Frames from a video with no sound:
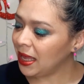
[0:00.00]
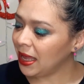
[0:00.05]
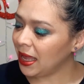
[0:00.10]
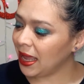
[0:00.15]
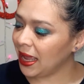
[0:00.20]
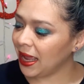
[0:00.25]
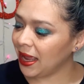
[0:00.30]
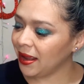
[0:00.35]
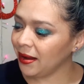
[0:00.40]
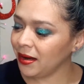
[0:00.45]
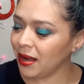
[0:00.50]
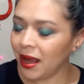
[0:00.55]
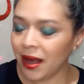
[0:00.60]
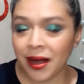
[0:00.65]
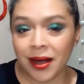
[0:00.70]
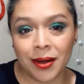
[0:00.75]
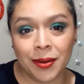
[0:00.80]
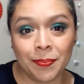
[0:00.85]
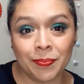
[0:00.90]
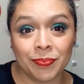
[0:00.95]
And
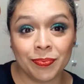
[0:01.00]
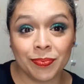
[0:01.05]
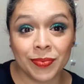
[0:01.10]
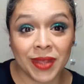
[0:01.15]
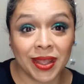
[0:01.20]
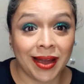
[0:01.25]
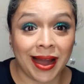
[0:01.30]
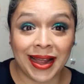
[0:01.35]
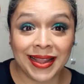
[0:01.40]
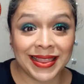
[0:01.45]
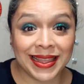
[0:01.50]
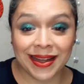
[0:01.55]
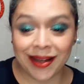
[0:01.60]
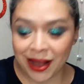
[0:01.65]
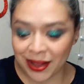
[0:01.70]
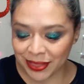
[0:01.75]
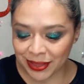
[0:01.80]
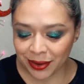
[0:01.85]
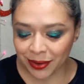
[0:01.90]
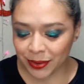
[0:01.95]
I
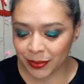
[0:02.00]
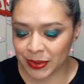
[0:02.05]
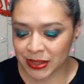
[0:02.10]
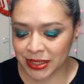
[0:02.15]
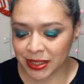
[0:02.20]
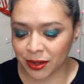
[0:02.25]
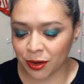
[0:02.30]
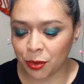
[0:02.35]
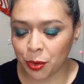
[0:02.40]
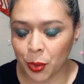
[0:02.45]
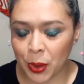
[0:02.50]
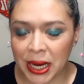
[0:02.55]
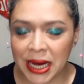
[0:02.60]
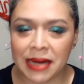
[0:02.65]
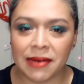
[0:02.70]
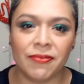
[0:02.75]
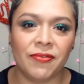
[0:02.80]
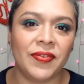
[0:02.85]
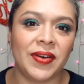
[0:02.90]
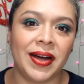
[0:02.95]
thought it was a great
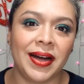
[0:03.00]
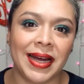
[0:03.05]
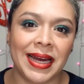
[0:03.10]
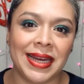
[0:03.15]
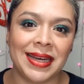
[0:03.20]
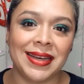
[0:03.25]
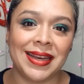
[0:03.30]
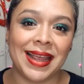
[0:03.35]
find,